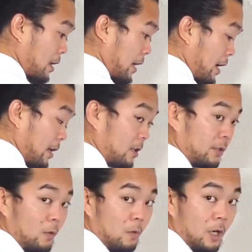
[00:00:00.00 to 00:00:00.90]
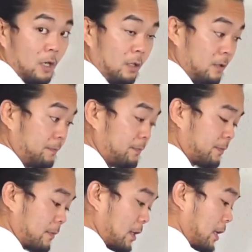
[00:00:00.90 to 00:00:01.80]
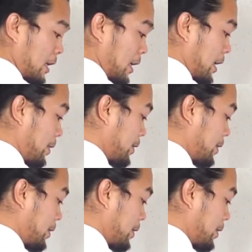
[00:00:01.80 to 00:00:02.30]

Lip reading: hand on the wall and